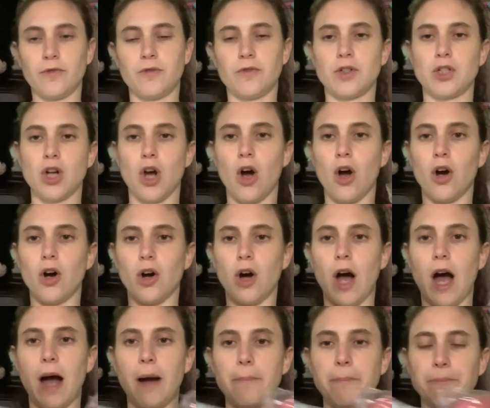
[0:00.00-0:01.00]
shawl
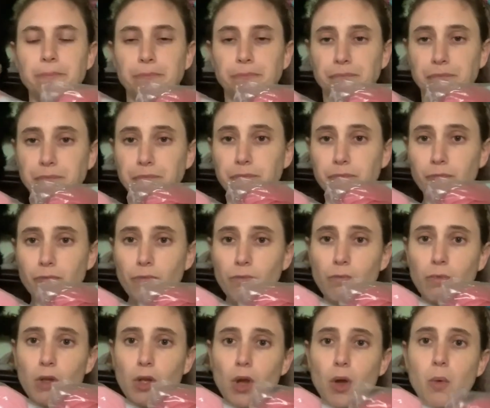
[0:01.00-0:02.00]

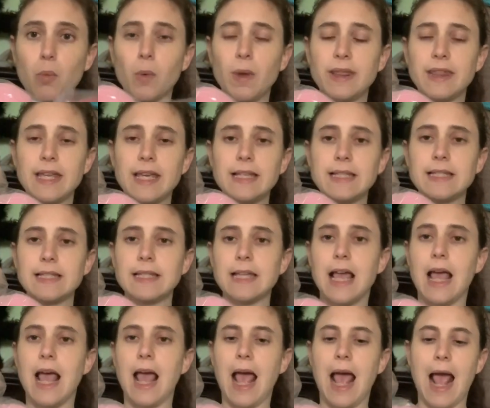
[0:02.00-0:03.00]
with this,
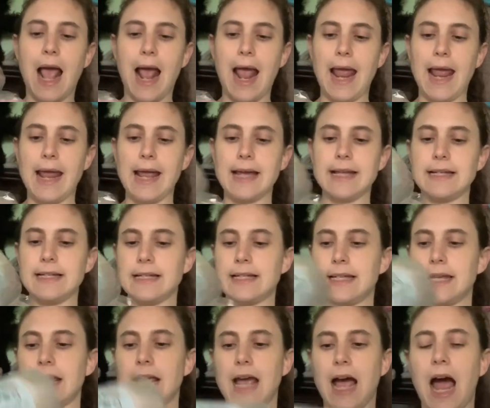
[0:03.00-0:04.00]
and
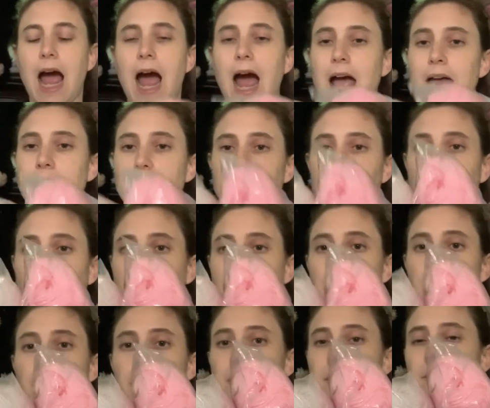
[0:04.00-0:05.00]

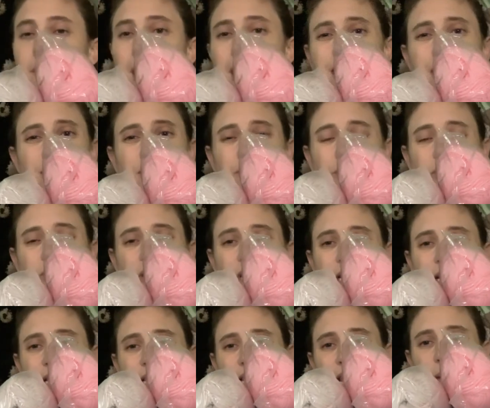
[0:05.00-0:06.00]
I'm almost positive it was
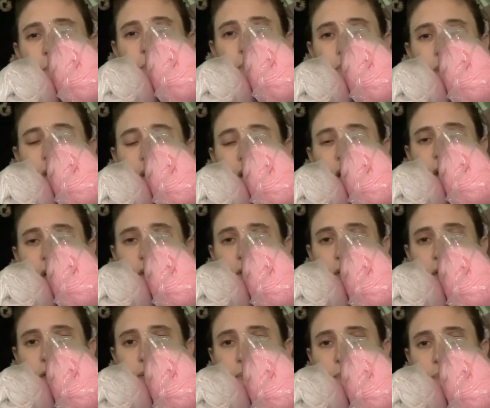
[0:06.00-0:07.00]
these same 3 colors.